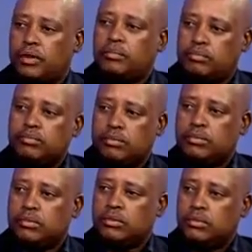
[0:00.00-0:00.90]
from
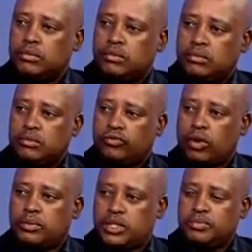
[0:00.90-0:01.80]

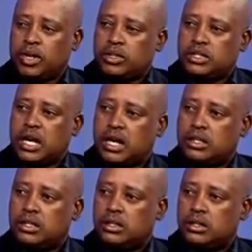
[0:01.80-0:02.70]
deep down his
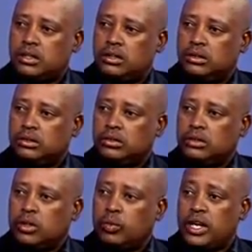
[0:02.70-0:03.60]
heart.
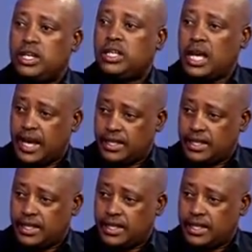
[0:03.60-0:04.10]
When he